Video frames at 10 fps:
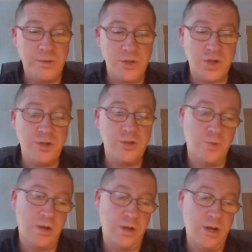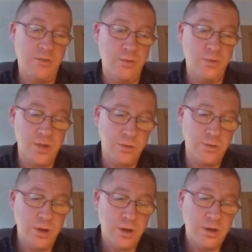but shows what love will
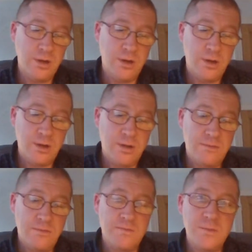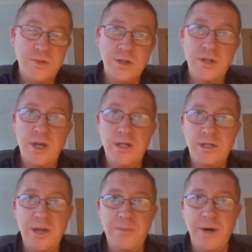do. And so the day
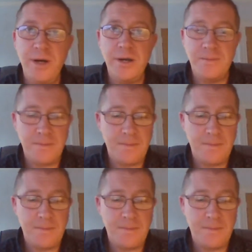slipped by.